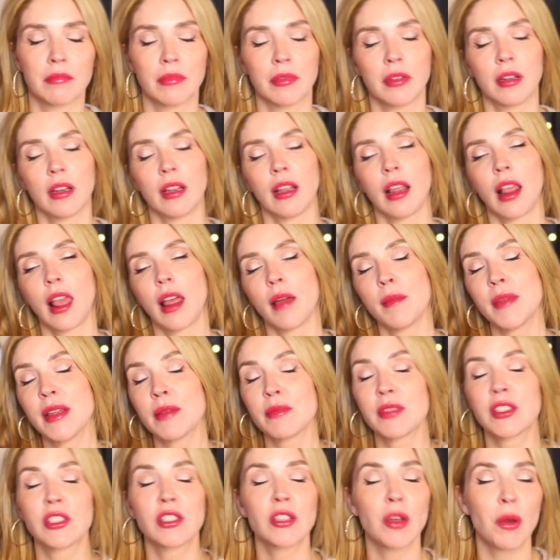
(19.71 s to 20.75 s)
I mean, it
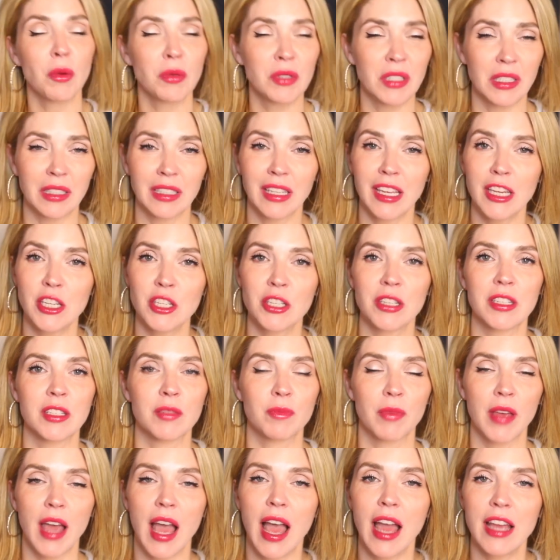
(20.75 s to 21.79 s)
was so delicious,
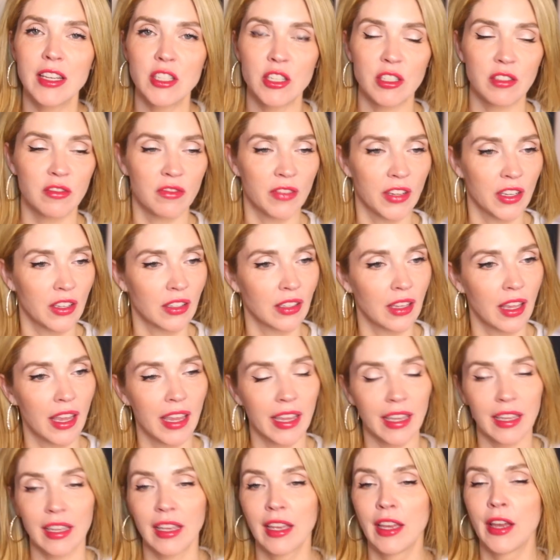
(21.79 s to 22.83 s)
but I just feel
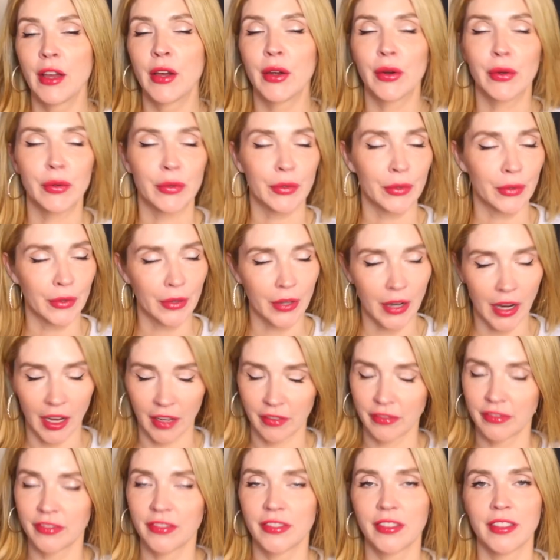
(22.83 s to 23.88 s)
like
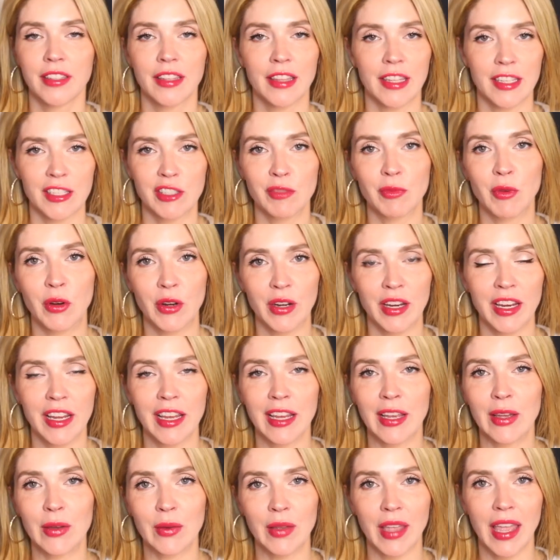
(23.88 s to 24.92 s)
rough this
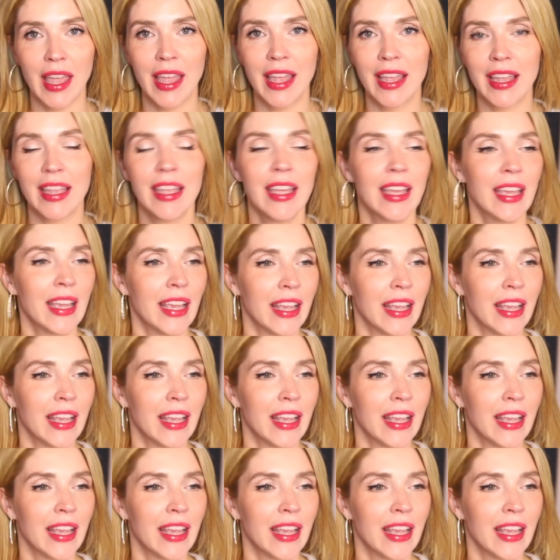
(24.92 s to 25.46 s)
morning, okay?